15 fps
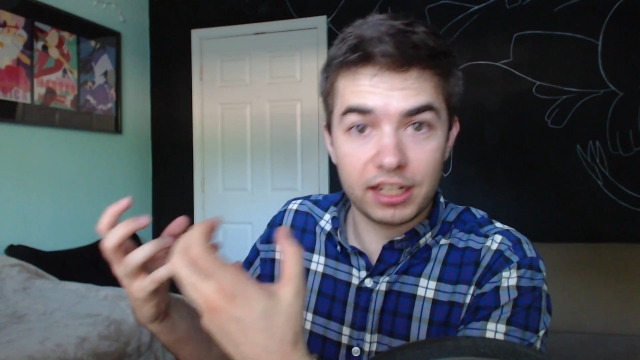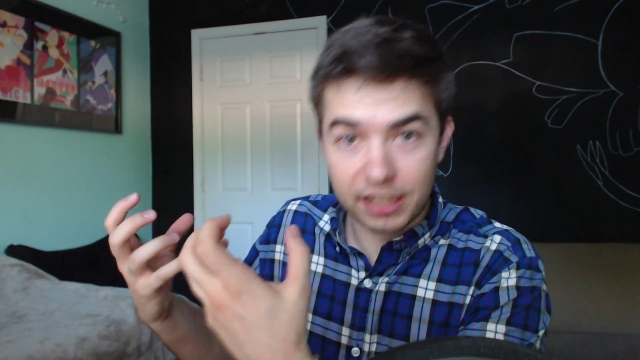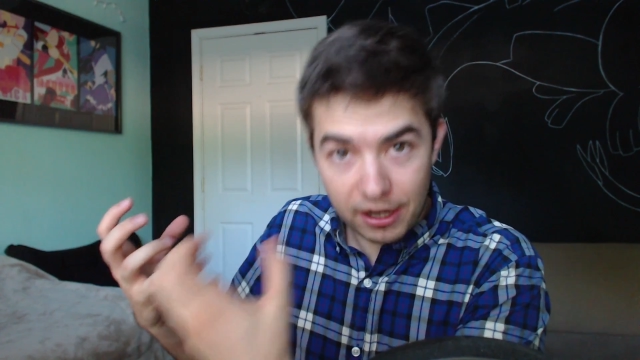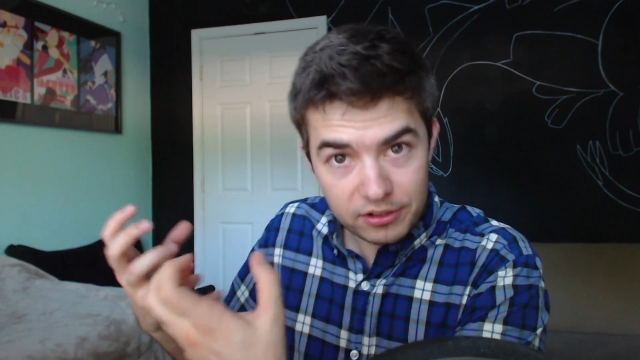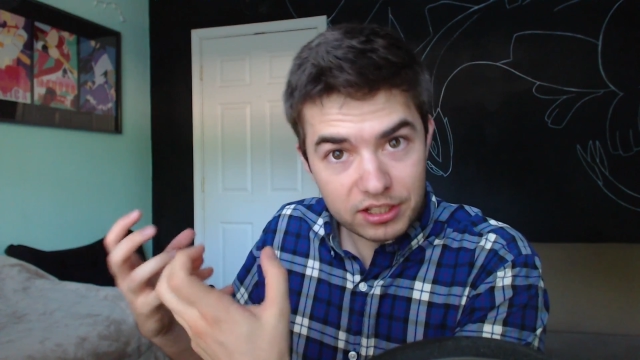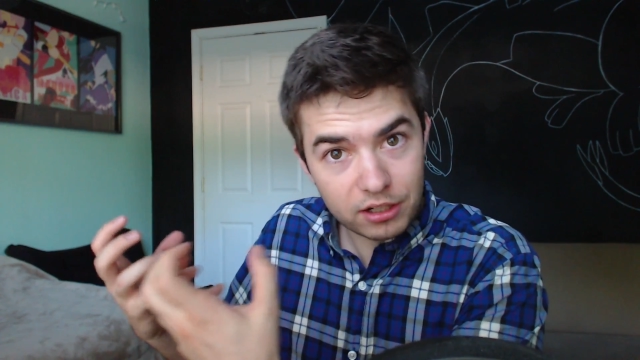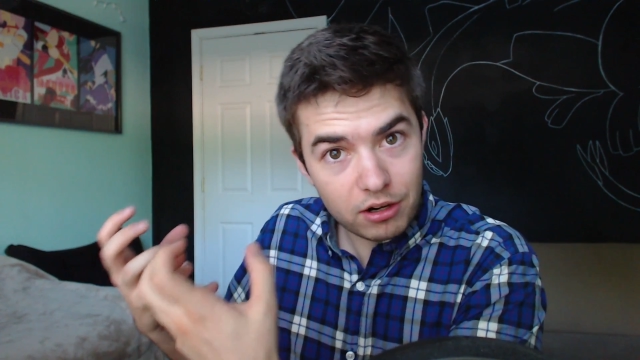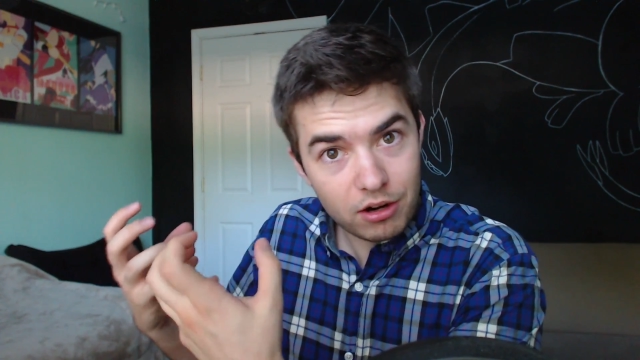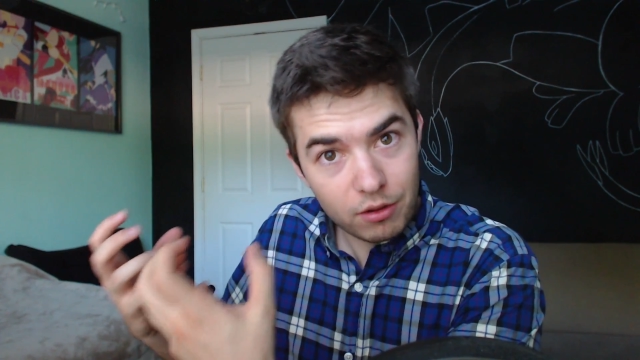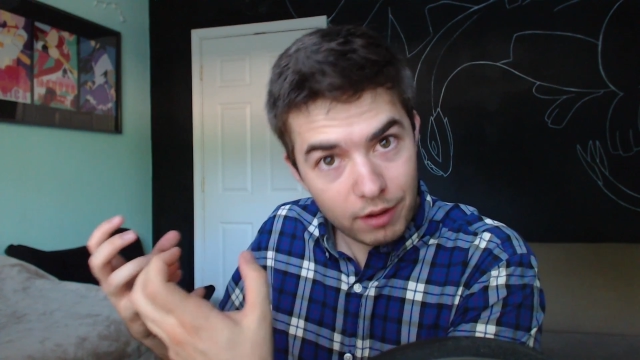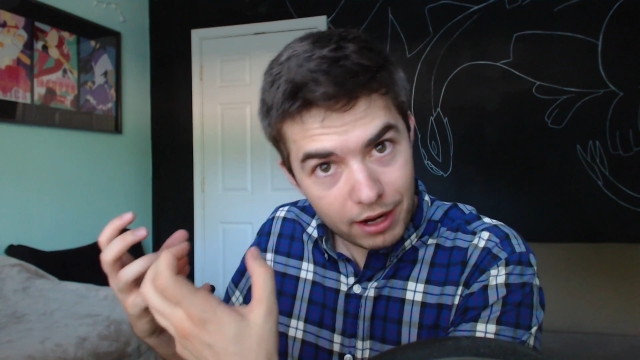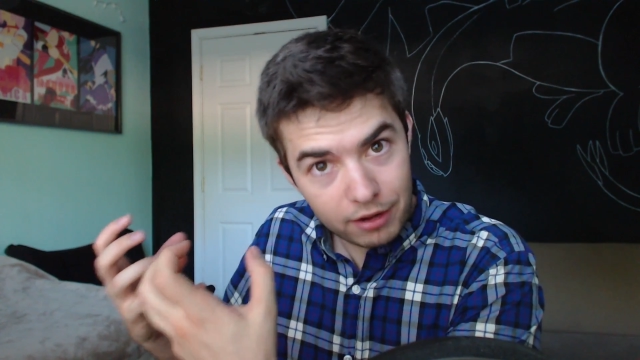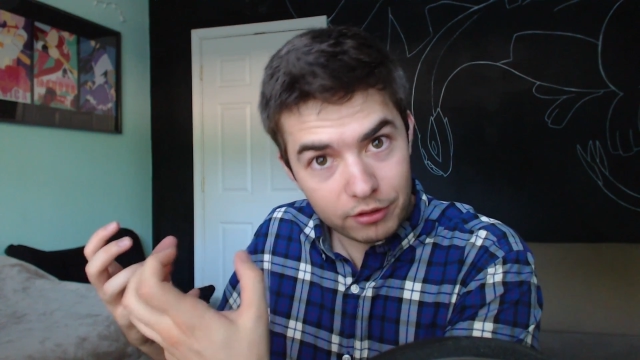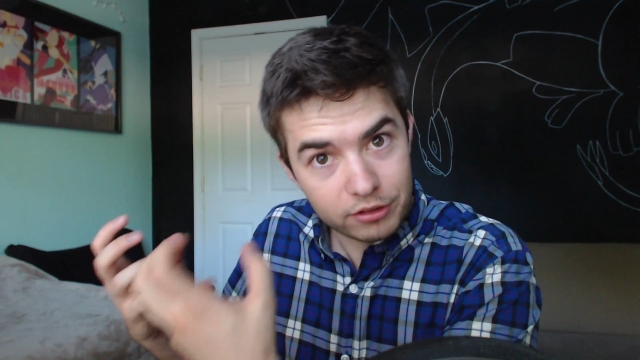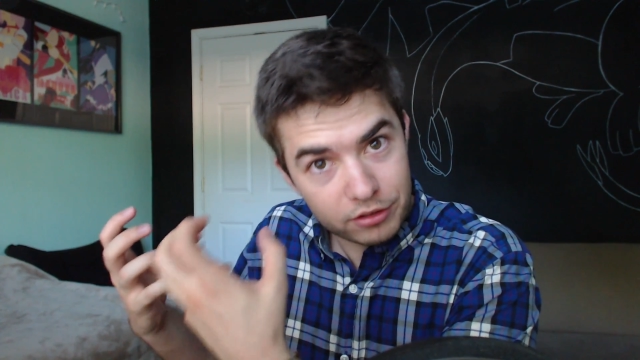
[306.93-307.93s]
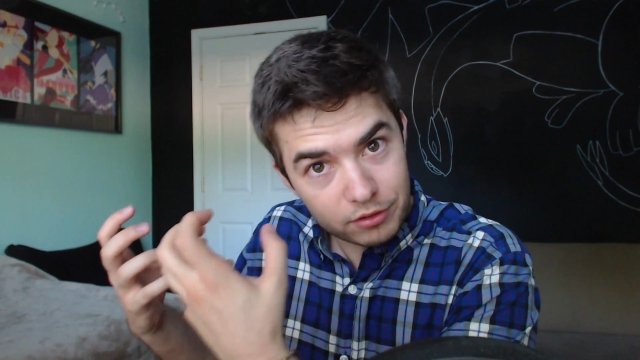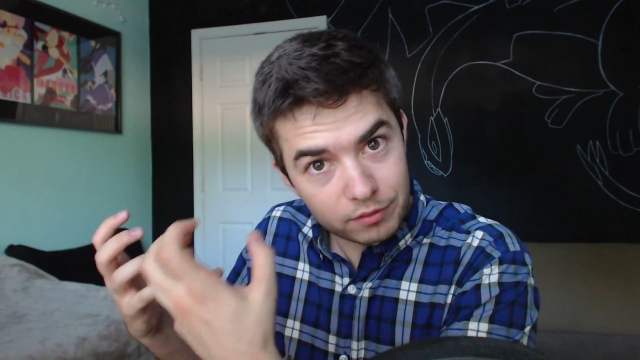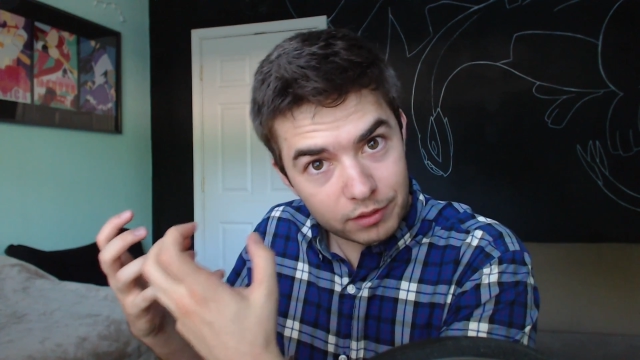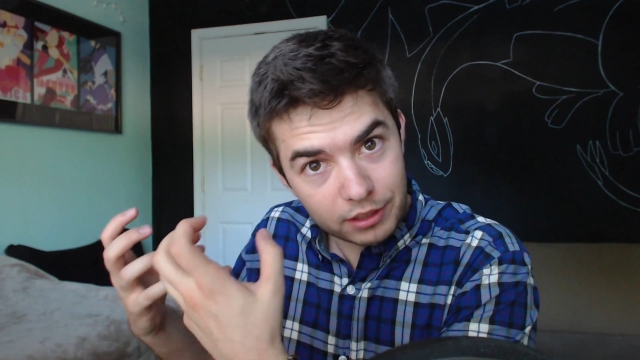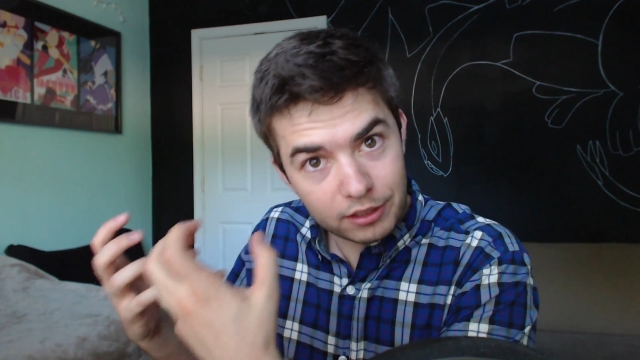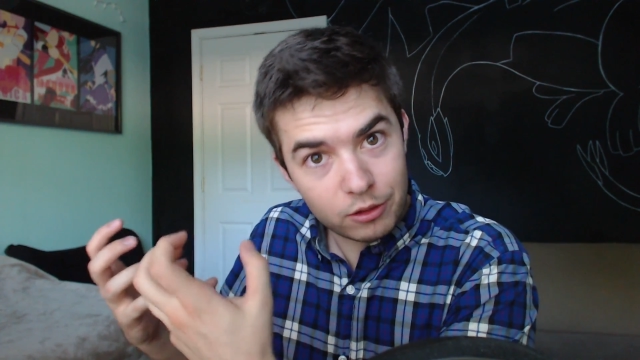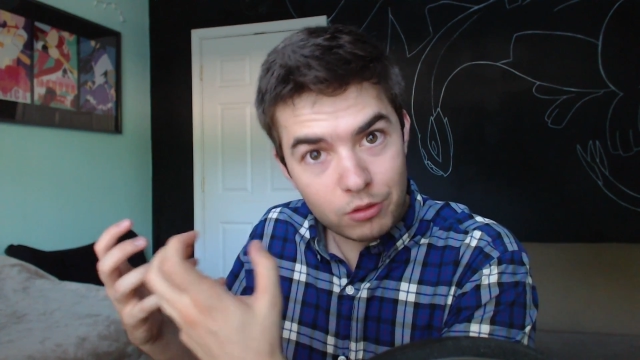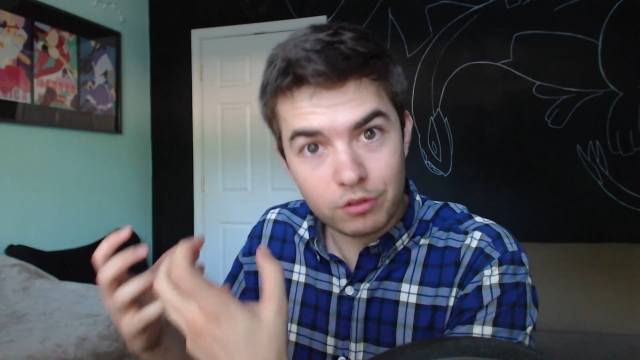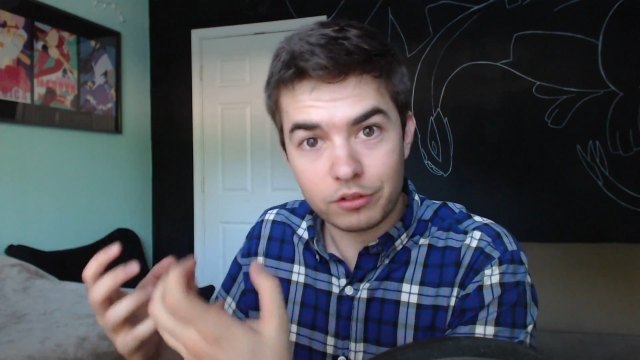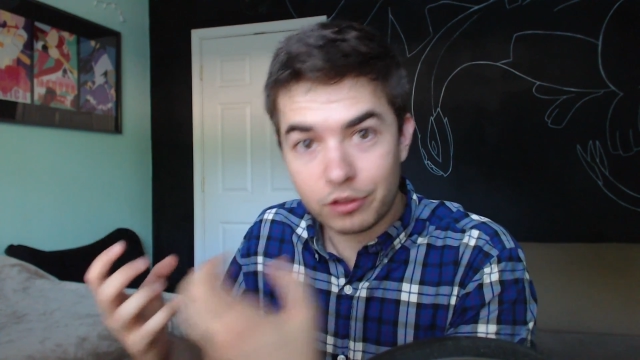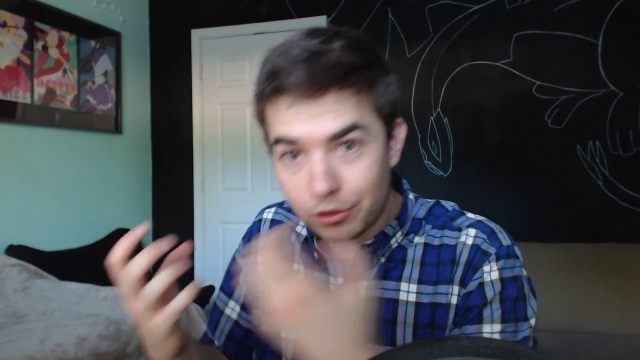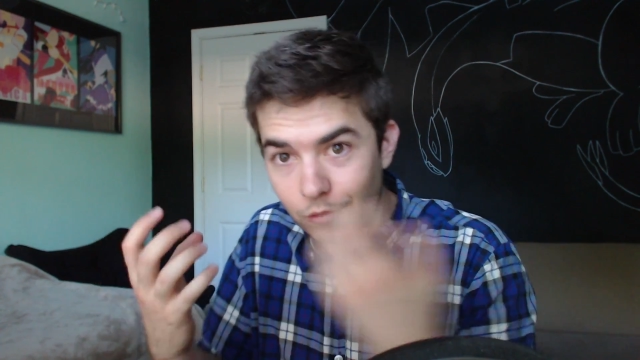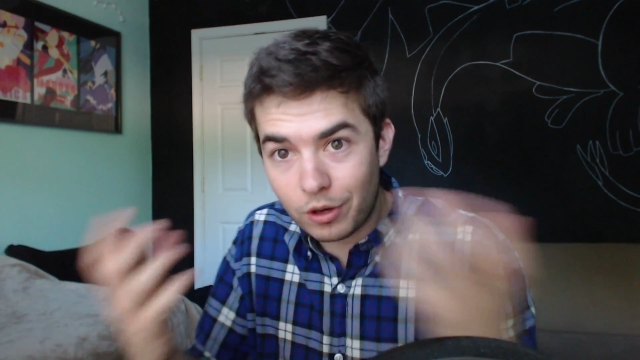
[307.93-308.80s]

Like I was like, oh wow, this is really cool.